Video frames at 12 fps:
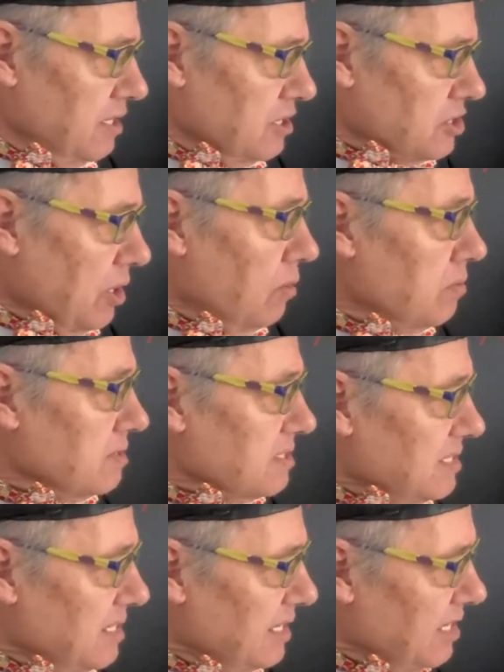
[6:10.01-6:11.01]
So,
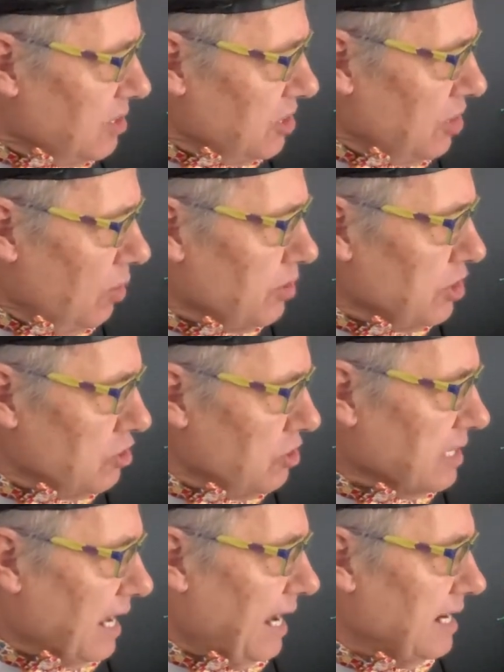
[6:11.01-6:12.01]
when you
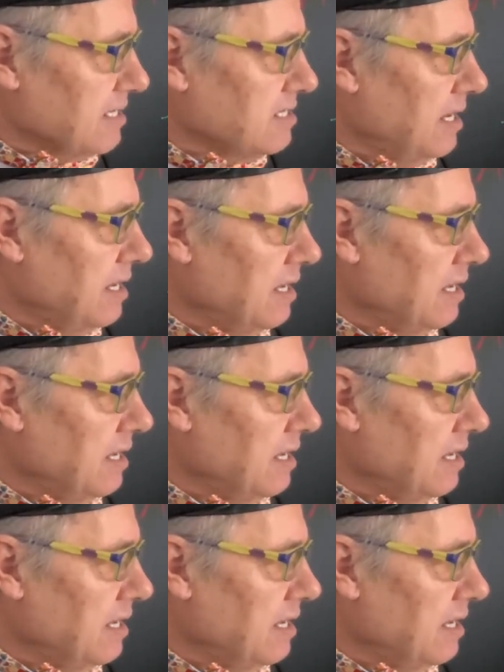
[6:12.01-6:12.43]
look at it,